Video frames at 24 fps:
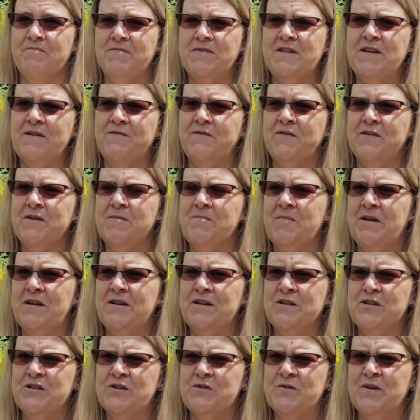definitely been
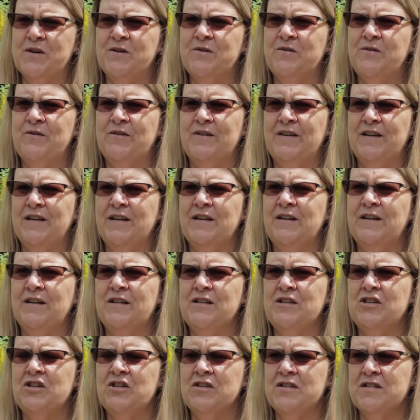a struggle, and
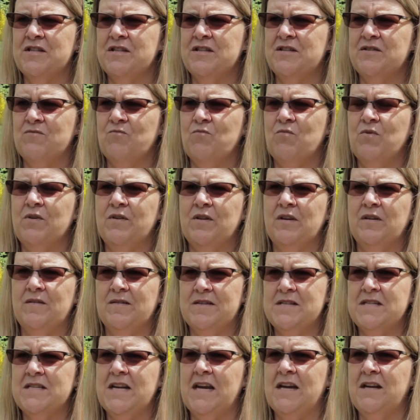just really
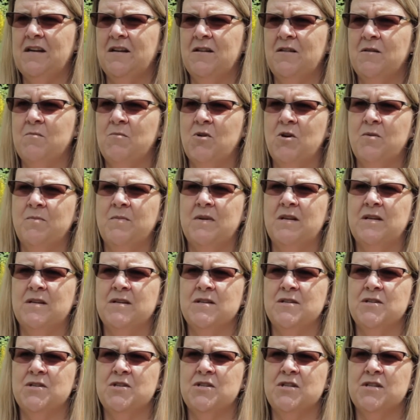staying in the moment
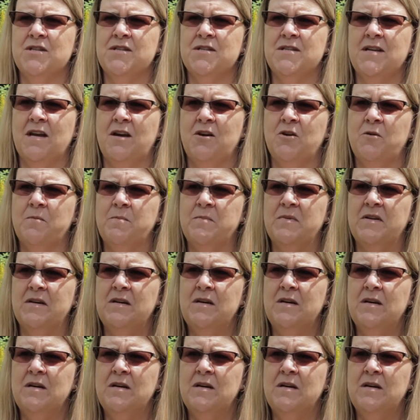has just helped.